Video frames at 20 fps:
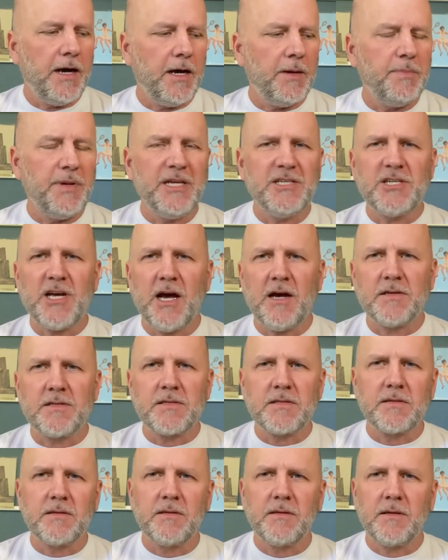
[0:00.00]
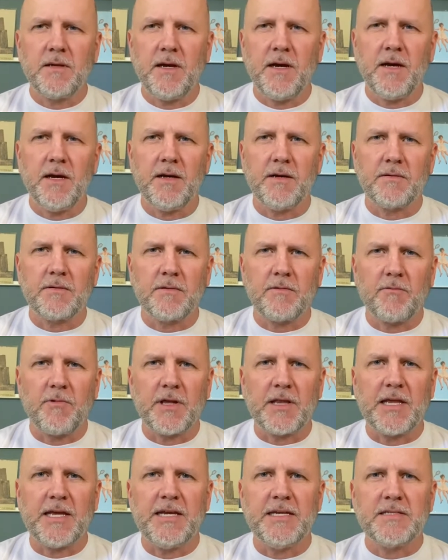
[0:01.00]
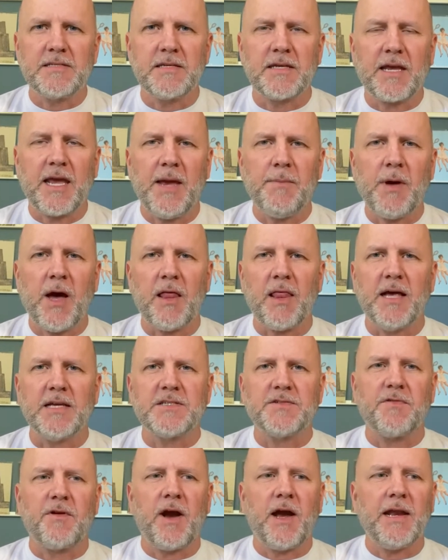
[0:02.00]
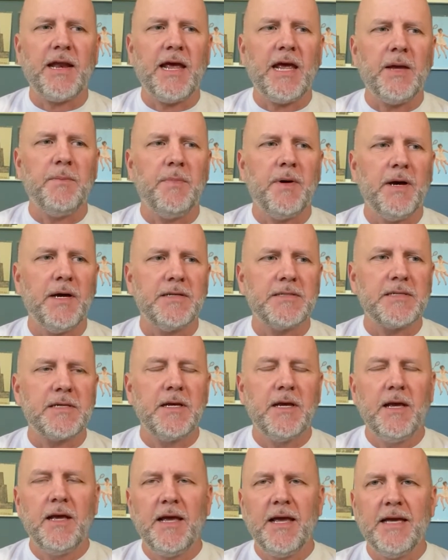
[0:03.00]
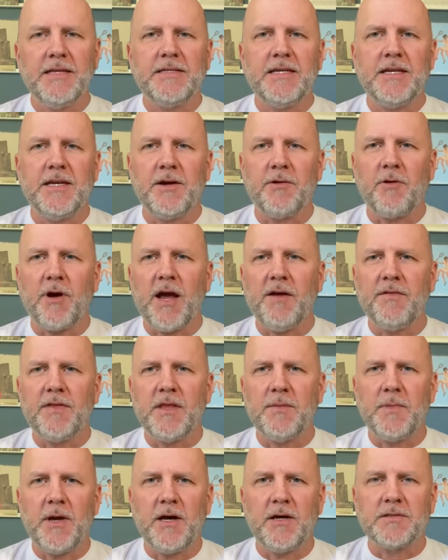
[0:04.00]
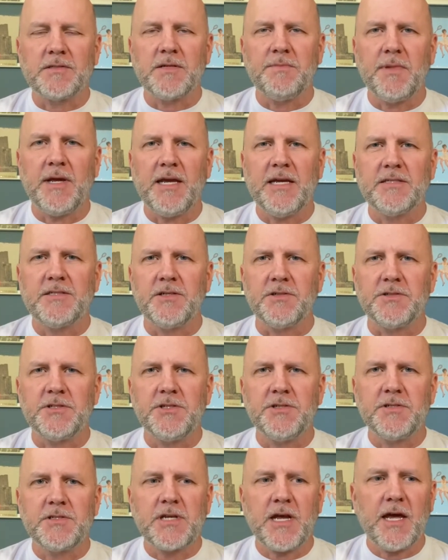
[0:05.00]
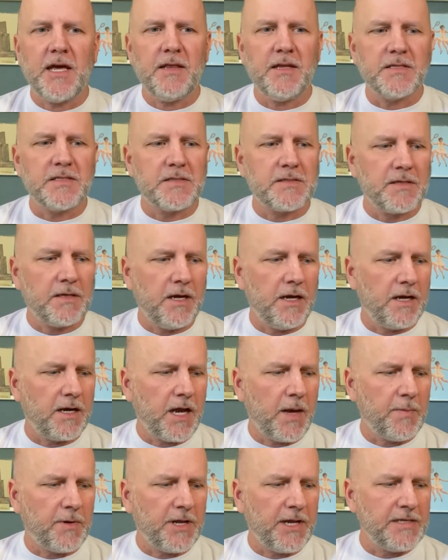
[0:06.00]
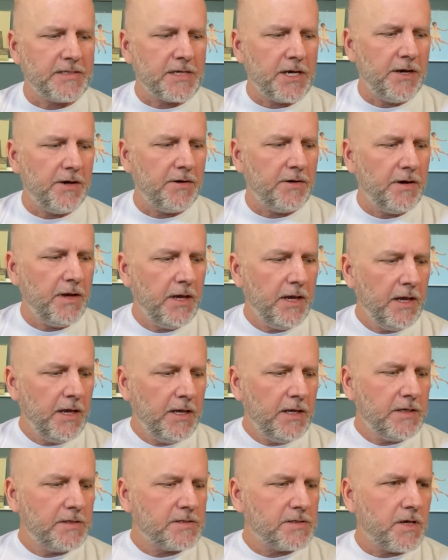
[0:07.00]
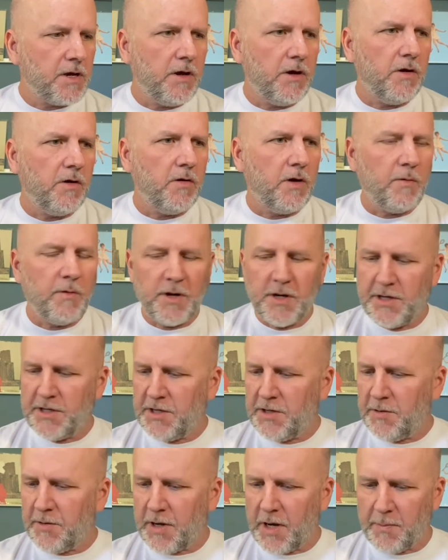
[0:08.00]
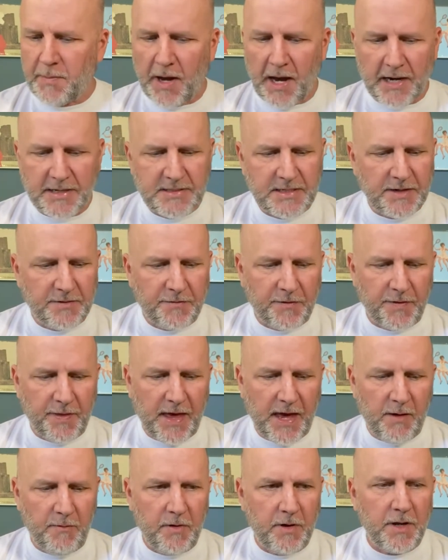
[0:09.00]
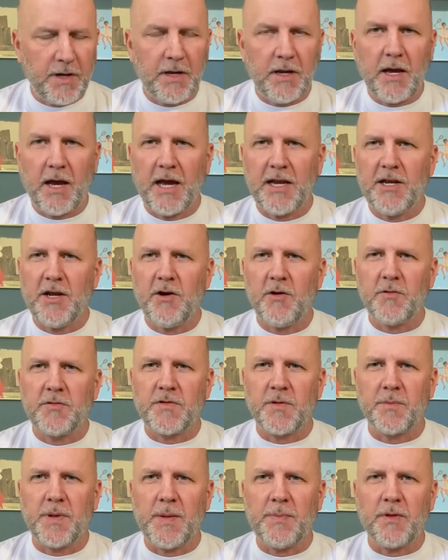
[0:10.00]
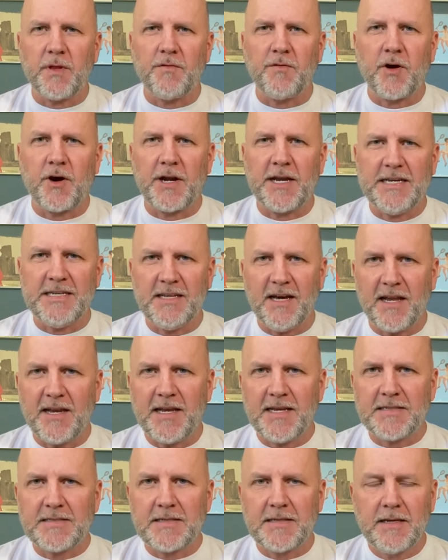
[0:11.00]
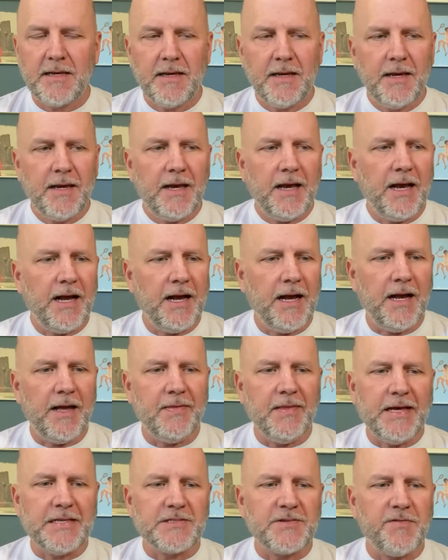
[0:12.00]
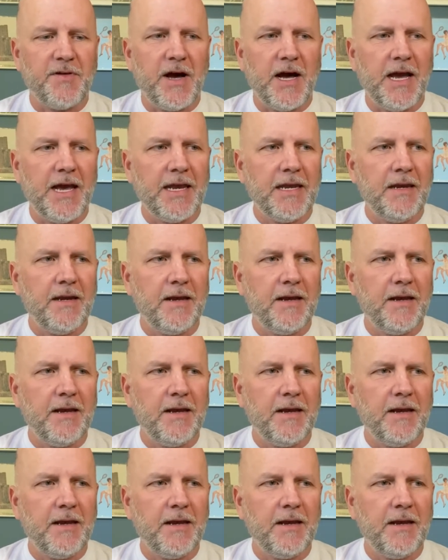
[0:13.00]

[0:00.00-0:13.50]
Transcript: Beach House release. It came out last Friday, but it didn't arrive in the mail to me until Tuesday, a couple days ago. So I wanted to do an unboxing for that one. I know some people have already done it, and that's fine.